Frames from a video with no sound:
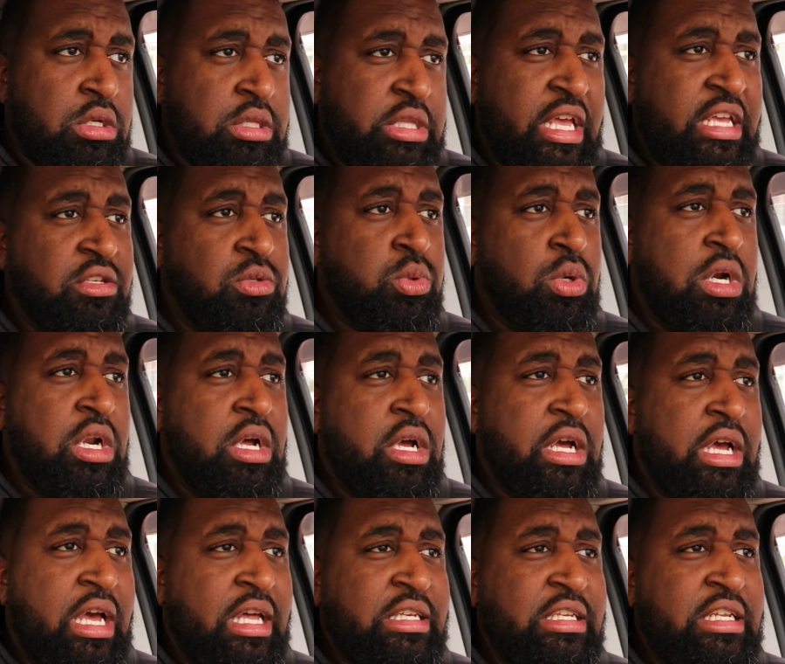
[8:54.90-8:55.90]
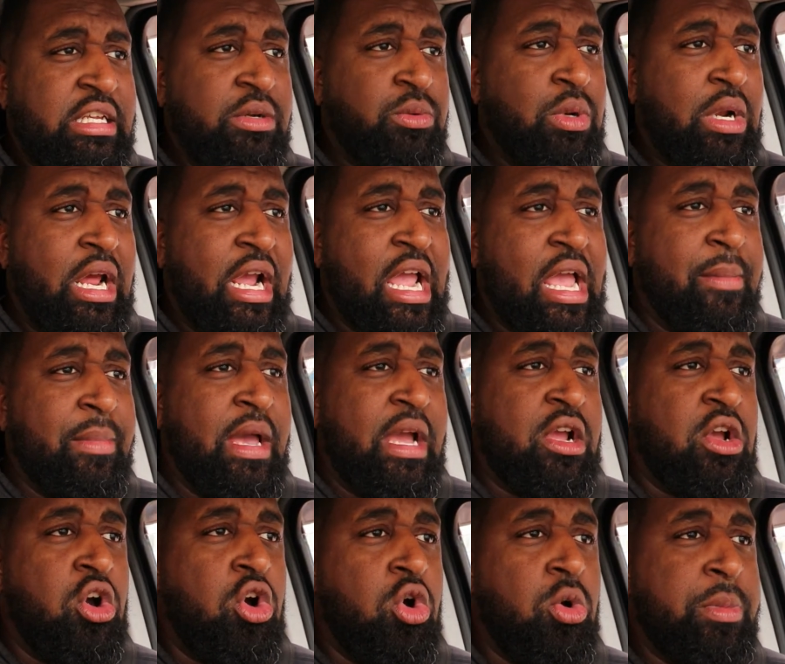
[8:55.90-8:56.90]
that's what I did when I got
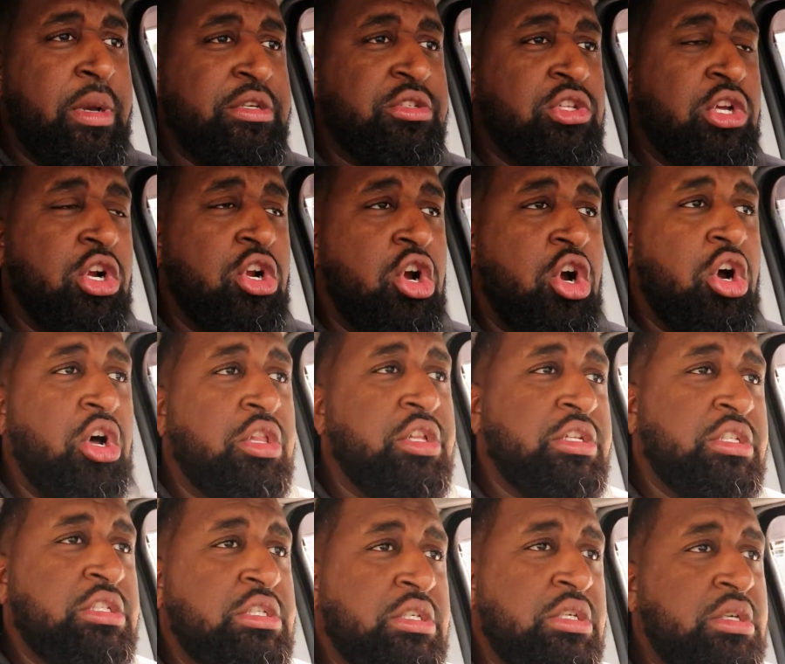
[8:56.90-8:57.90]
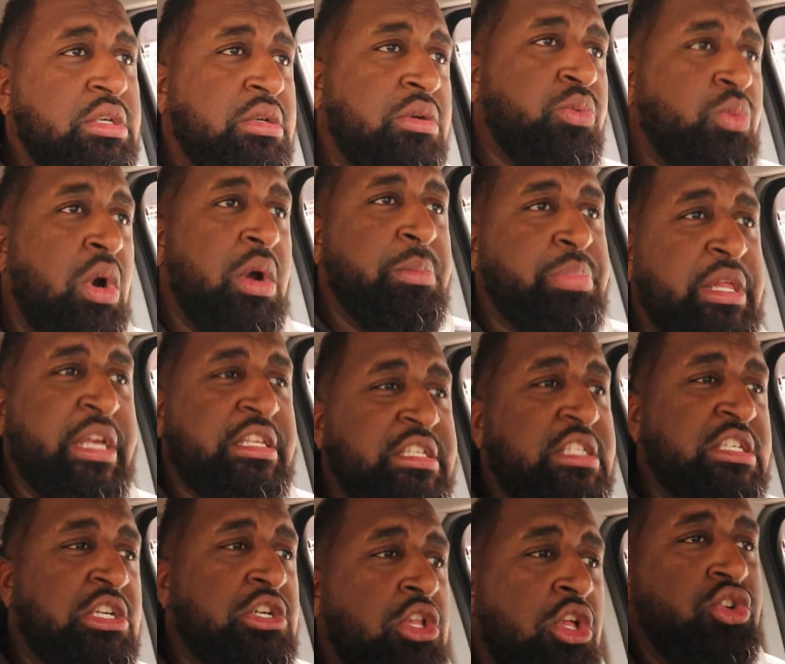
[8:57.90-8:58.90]
back home. I started calling to, one
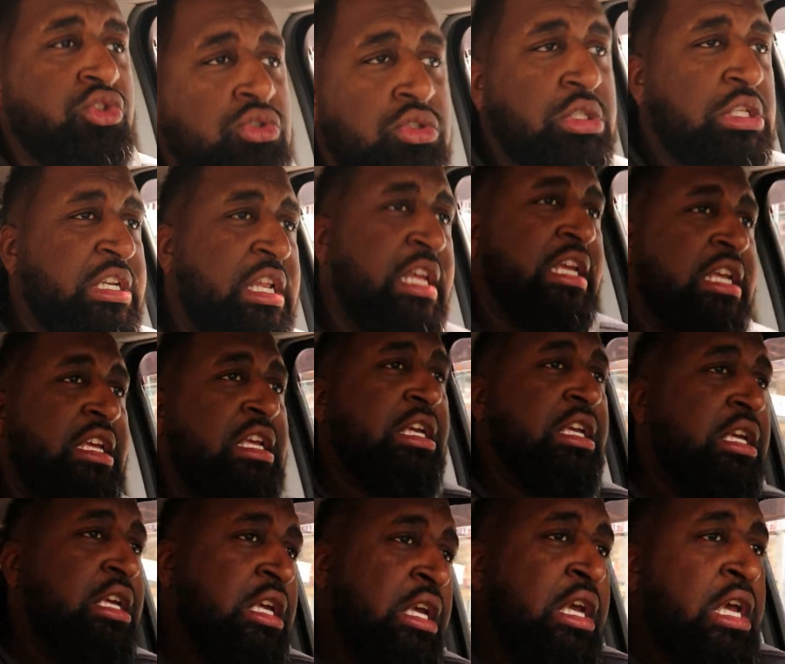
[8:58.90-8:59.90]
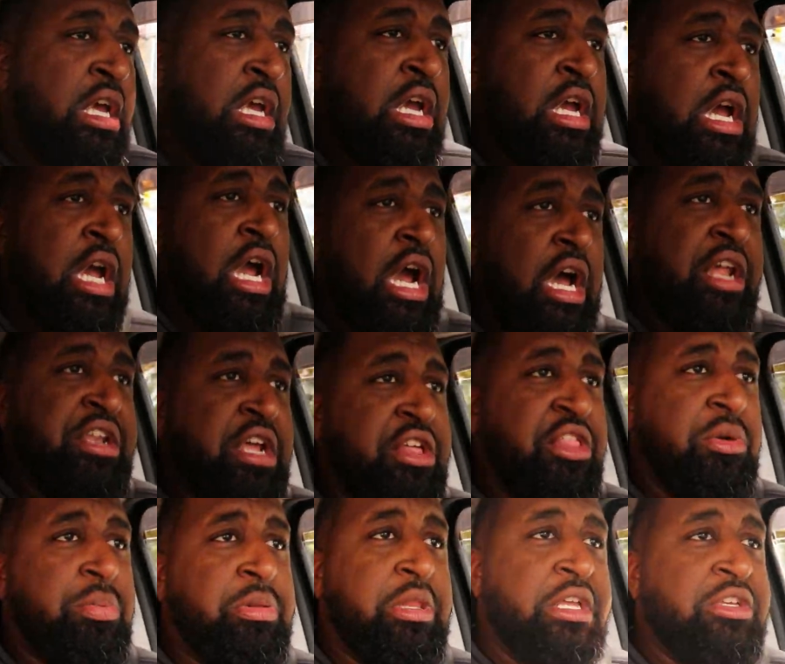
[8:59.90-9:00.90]
place is closed today.
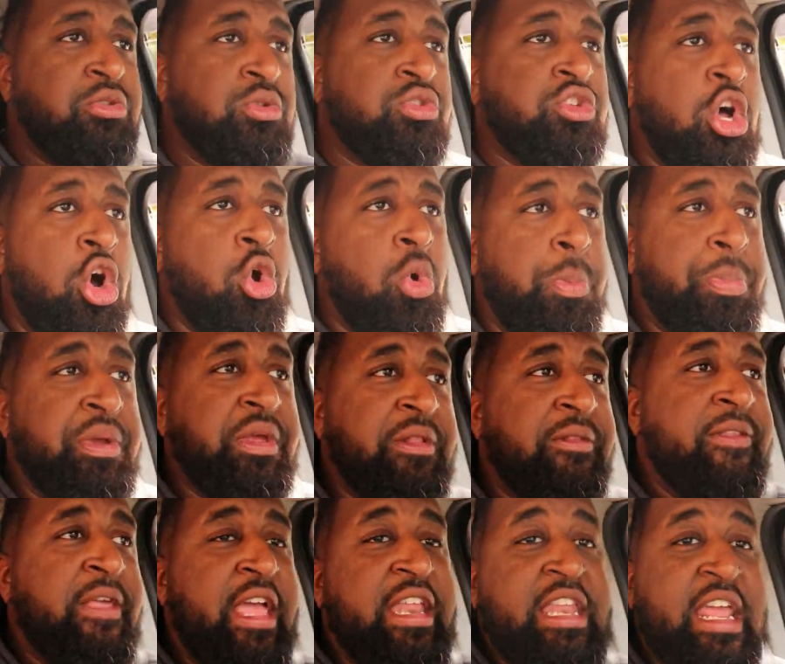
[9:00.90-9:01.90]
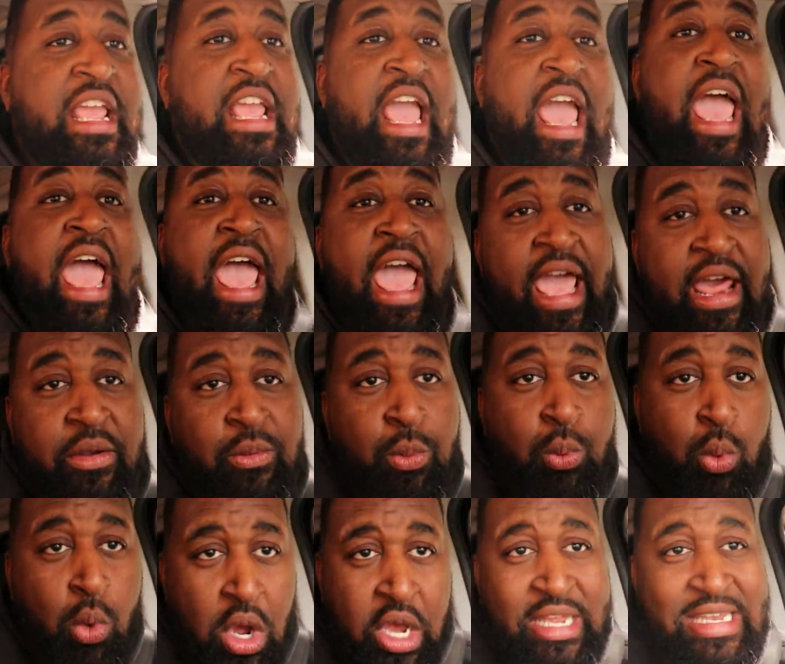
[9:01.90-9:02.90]
Another place was open. They had
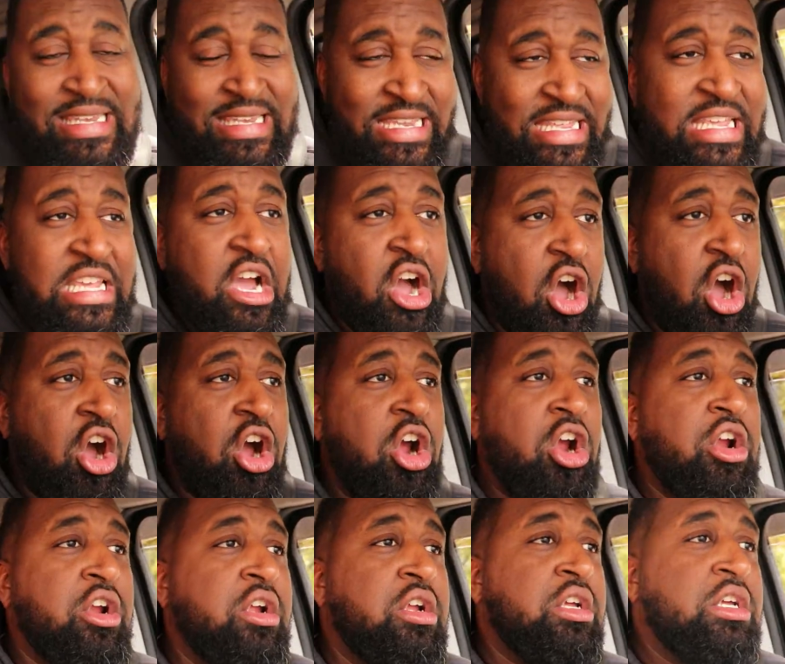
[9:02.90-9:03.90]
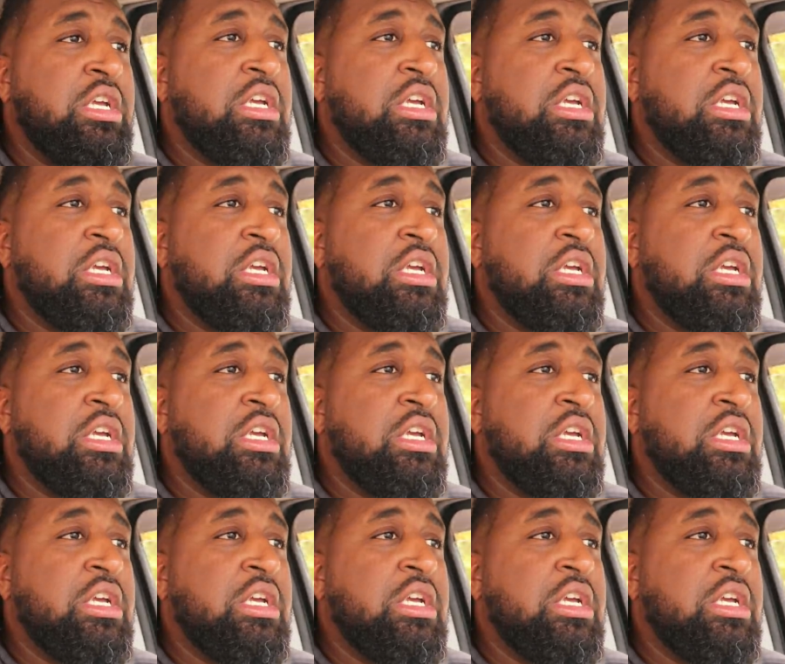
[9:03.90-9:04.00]
one DR